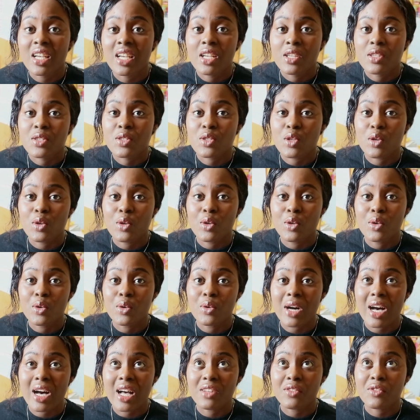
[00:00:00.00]
So,
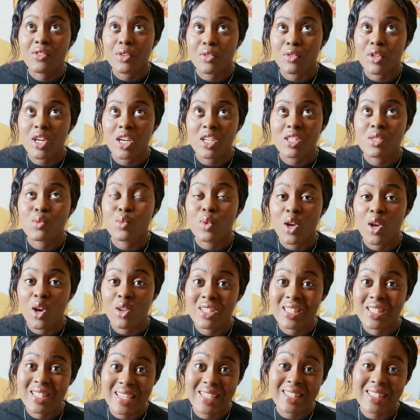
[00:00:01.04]
and for us, we
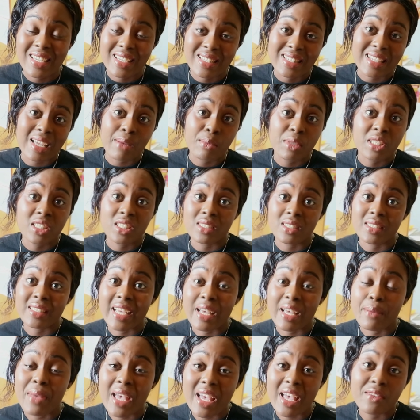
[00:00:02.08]
always get examined on
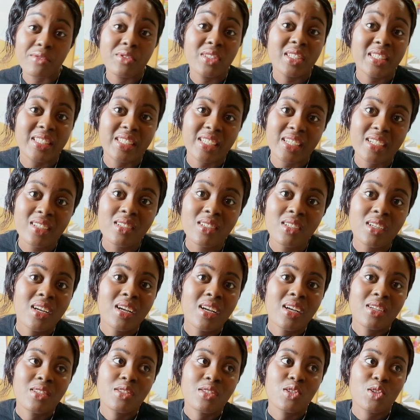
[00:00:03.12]
them every year.
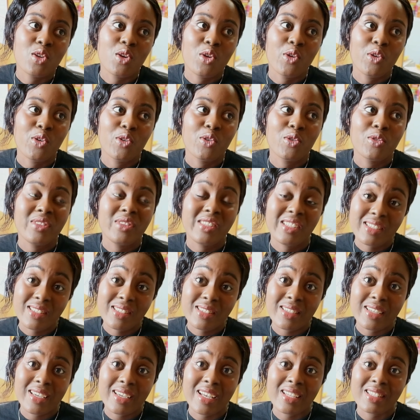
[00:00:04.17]
So this
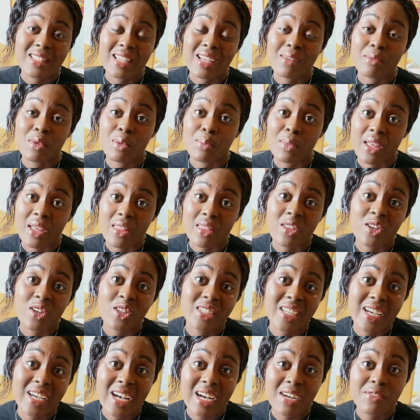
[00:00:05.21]
year, as I'm in my third
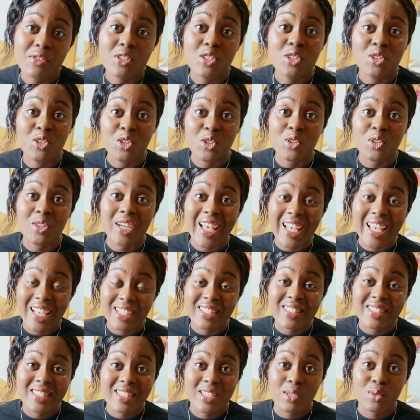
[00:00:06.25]
year, I have to know
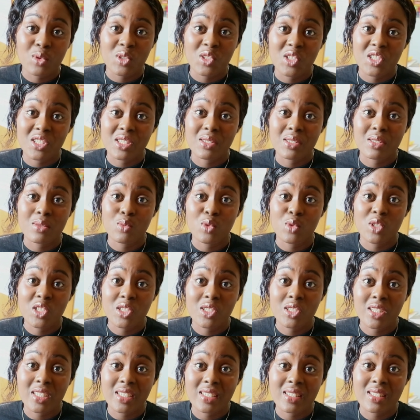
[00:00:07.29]
80, which
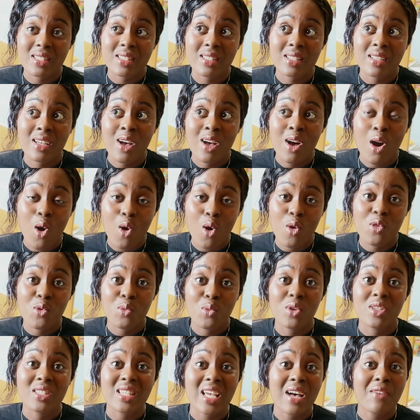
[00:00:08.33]
is all the
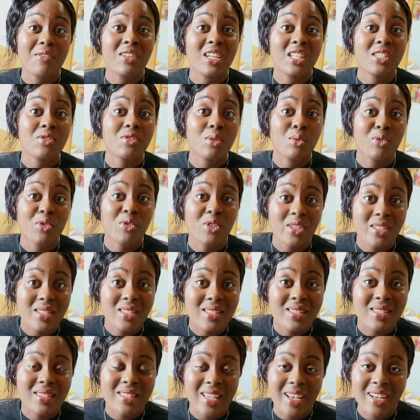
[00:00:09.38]
ones I've learned from
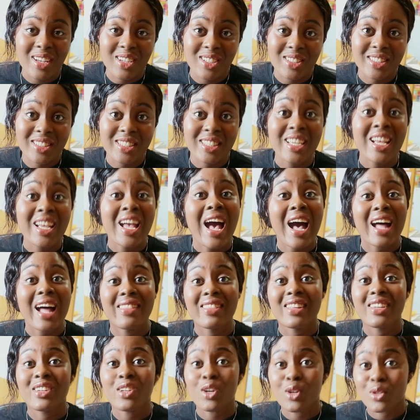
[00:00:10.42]
first, second, and
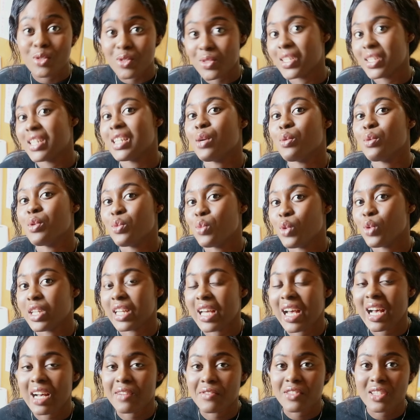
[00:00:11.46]
then all together with one I
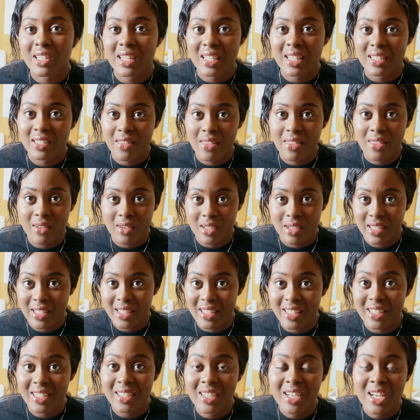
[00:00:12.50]
have to learn in third year.